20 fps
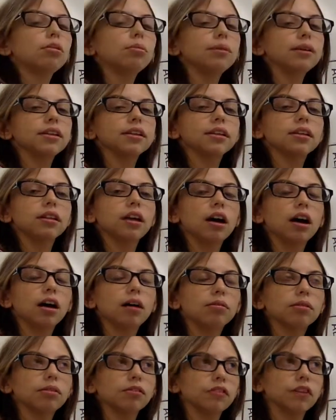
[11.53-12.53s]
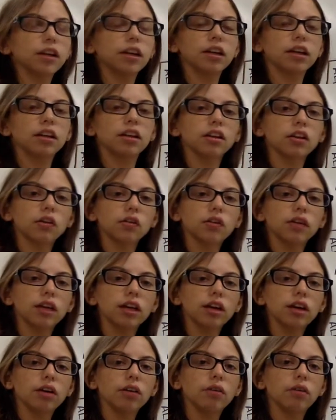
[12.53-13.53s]
will be conveying in this
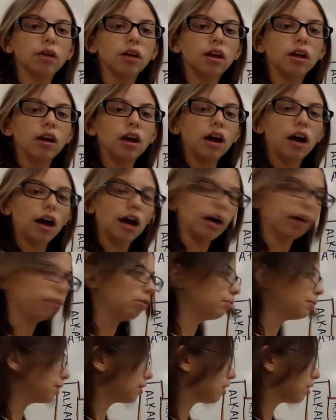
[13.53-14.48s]
video, I will be